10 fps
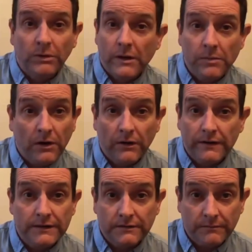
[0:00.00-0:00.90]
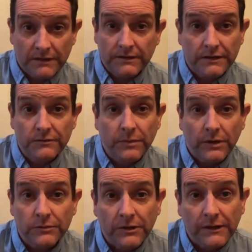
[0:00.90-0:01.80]
a part this this season,
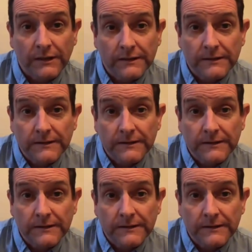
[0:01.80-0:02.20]
possibly. Who knows,